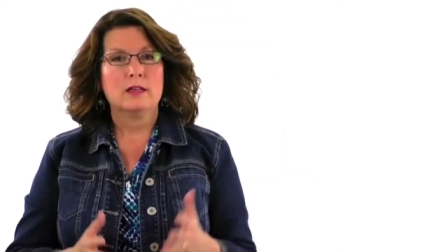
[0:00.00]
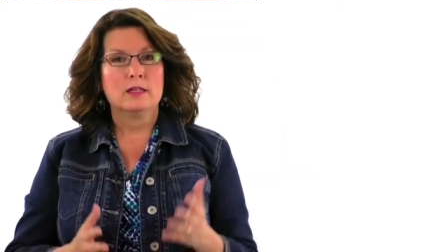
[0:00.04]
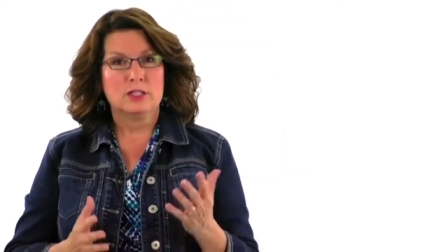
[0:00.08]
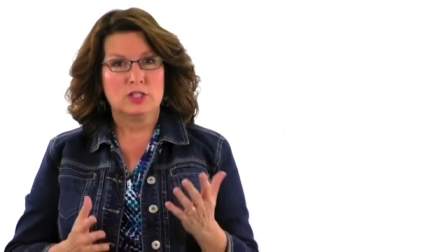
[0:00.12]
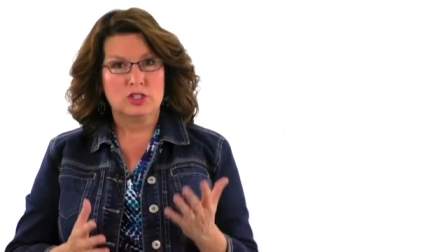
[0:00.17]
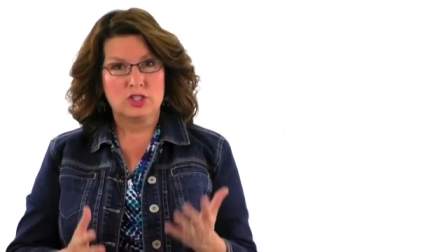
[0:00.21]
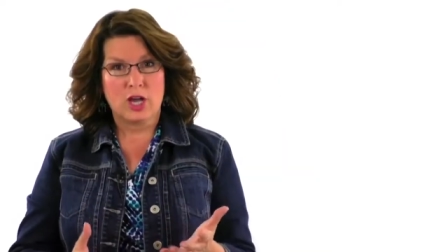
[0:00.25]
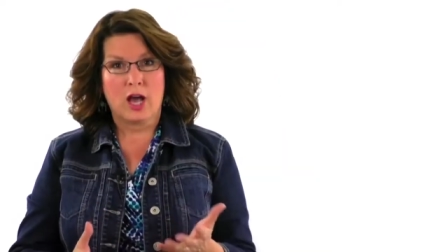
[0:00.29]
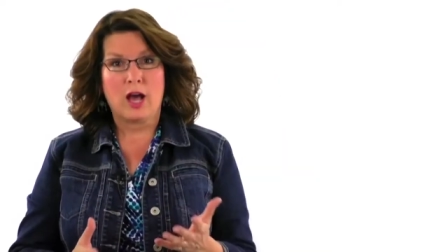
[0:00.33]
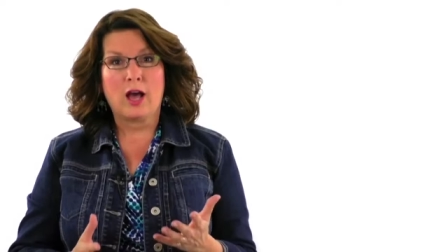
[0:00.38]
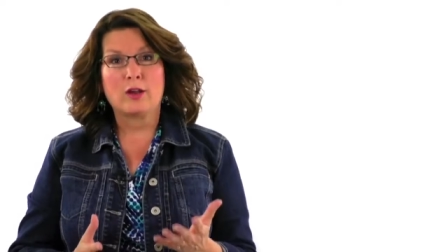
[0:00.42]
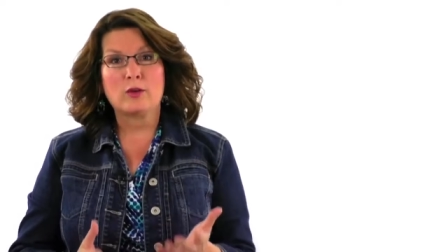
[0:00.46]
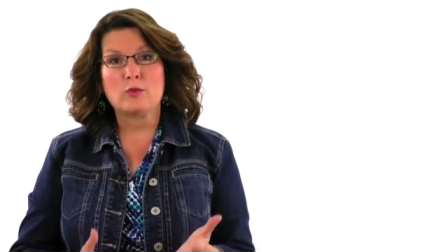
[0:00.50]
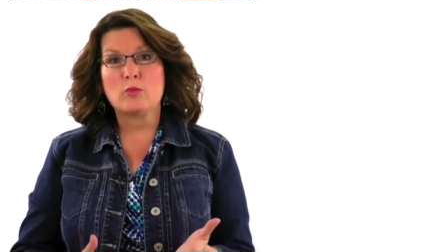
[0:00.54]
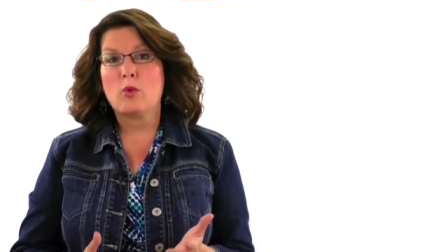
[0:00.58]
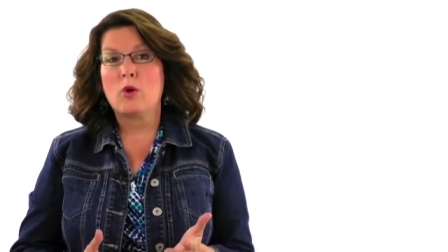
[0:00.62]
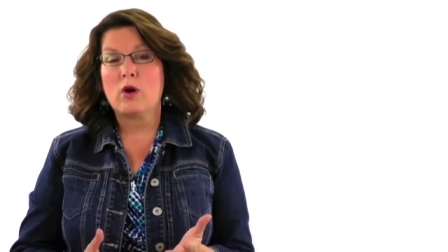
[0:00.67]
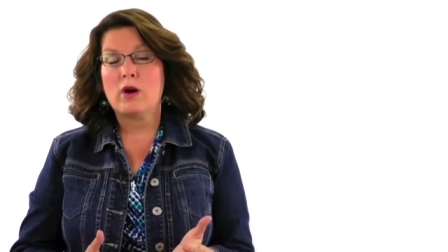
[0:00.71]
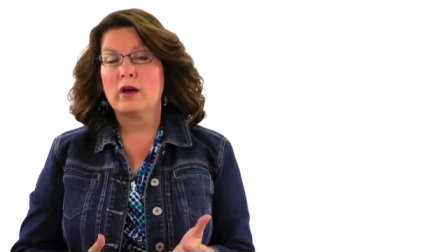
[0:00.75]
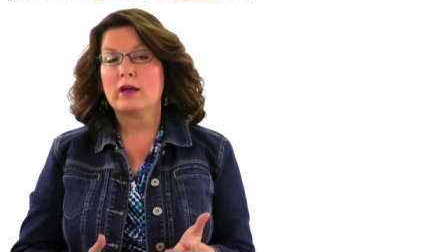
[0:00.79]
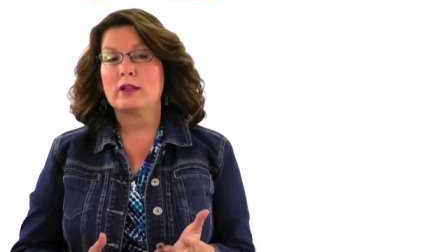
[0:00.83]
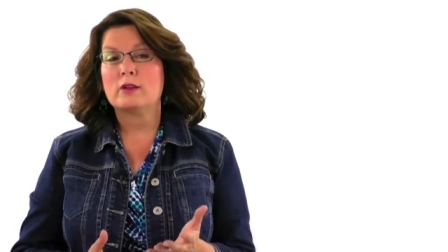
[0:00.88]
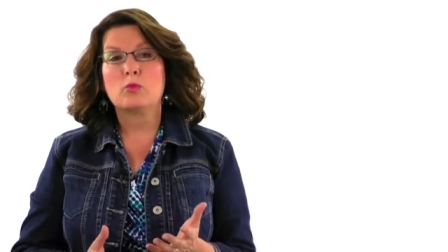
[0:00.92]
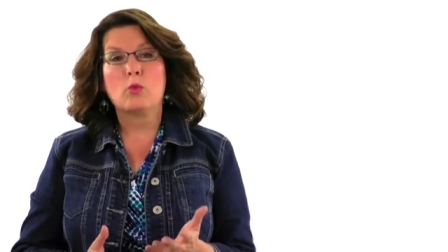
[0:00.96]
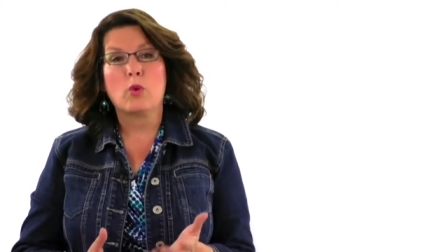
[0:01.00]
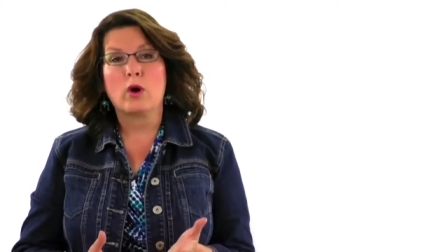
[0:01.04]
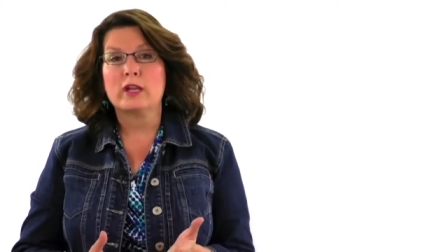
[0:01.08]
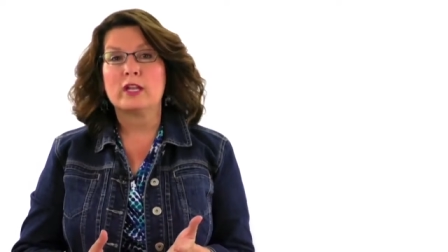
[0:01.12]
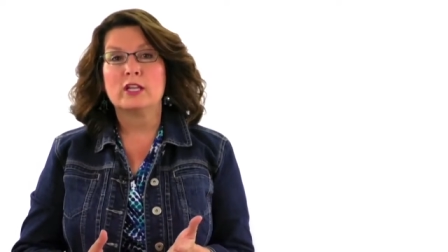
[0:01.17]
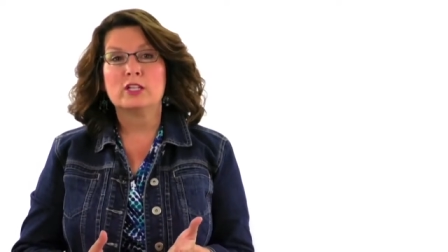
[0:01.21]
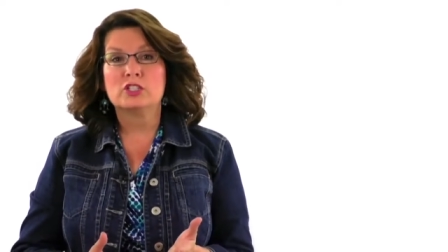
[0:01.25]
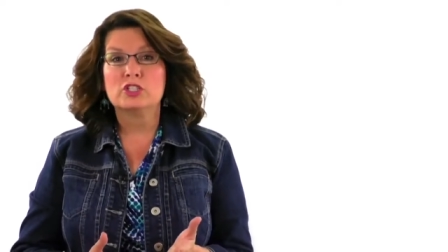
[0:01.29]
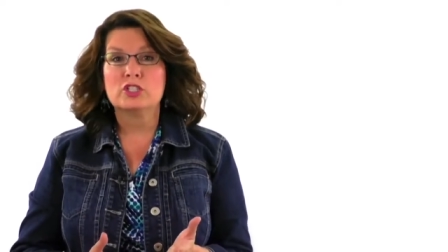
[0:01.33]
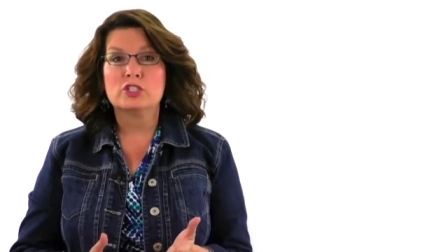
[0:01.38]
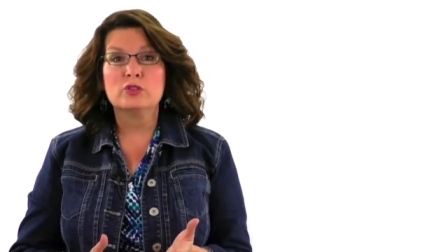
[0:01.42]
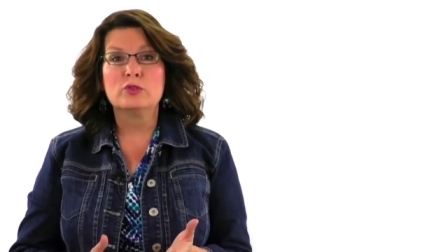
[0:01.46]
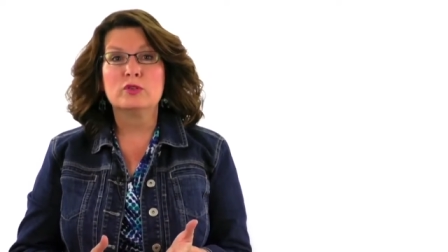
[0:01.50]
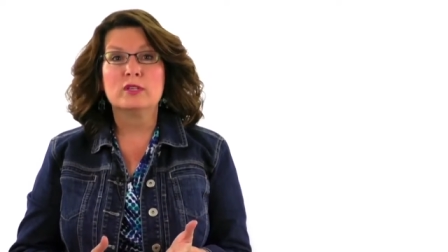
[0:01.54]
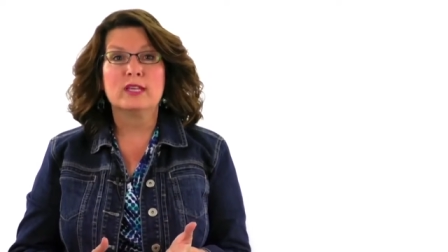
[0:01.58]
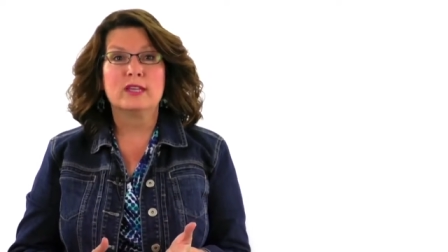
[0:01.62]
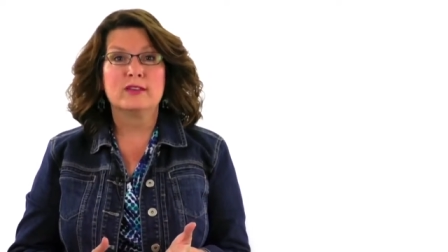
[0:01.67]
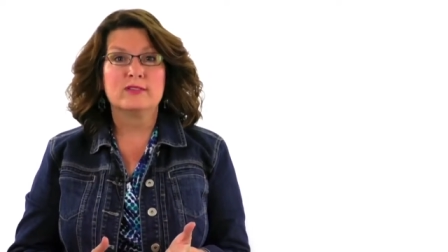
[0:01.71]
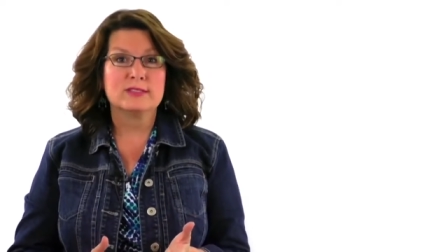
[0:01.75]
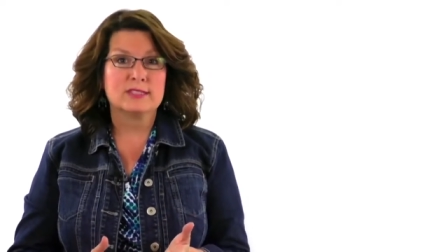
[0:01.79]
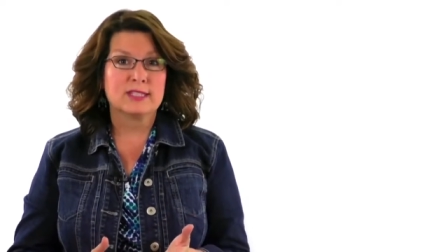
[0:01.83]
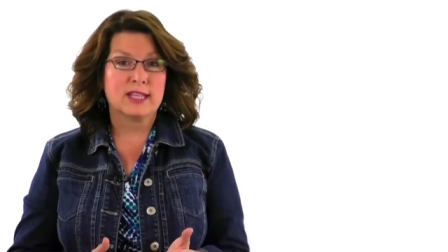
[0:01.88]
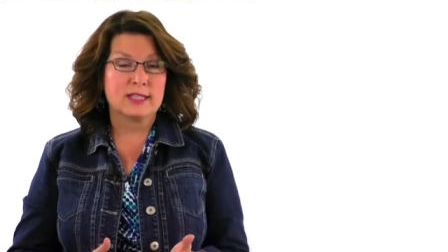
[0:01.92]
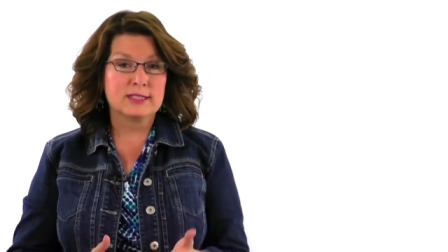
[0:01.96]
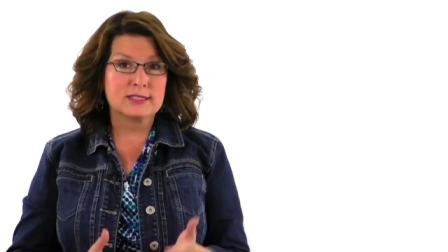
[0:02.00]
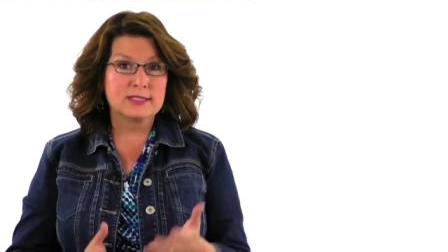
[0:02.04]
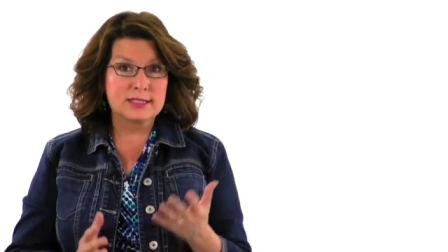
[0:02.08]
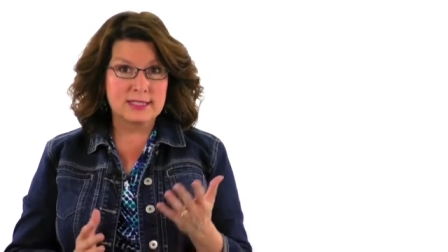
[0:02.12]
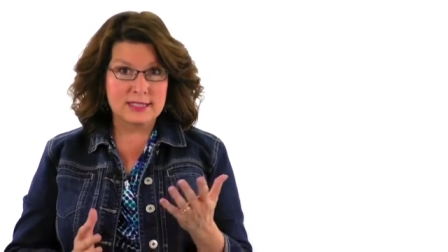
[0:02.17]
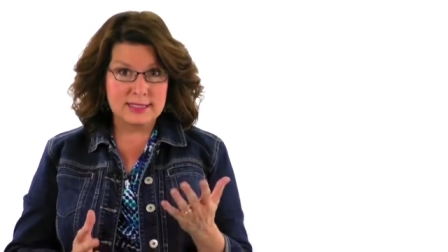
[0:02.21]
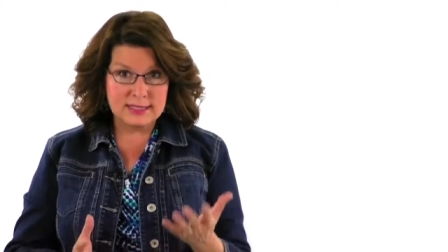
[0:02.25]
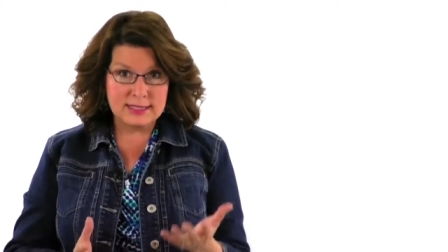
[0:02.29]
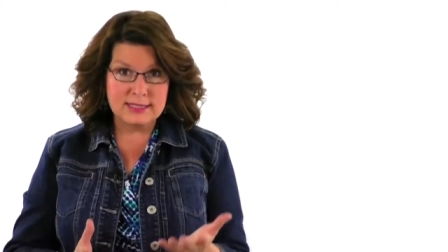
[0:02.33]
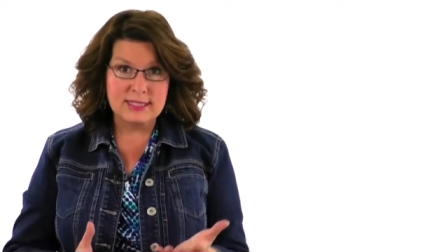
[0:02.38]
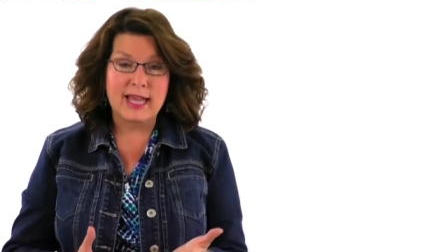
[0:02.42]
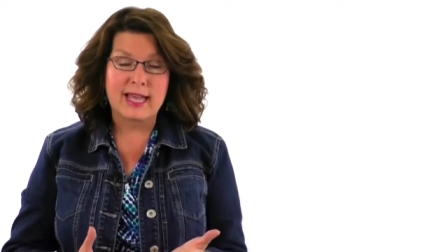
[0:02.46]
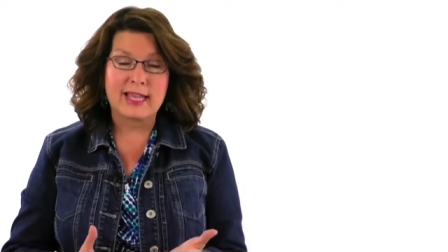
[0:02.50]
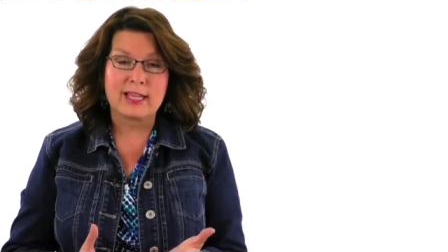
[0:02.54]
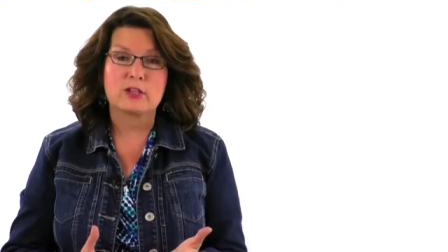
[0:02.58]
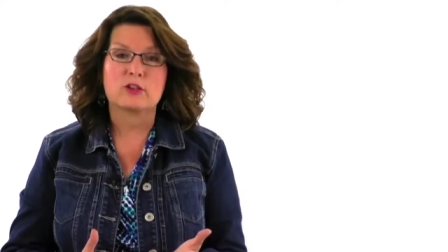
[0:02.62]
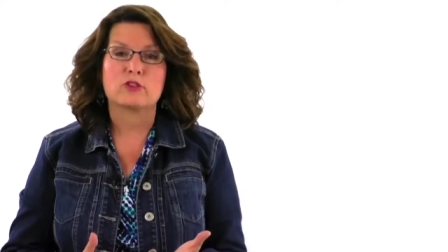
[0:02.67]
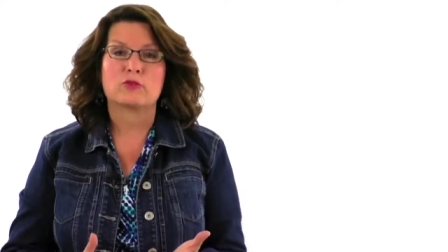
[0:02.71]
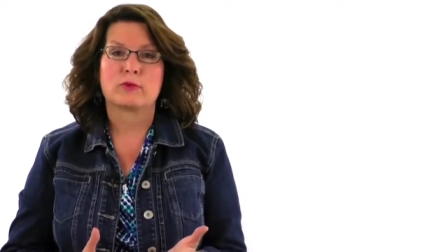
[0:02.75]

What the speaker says: John 1:1-2 gives us the second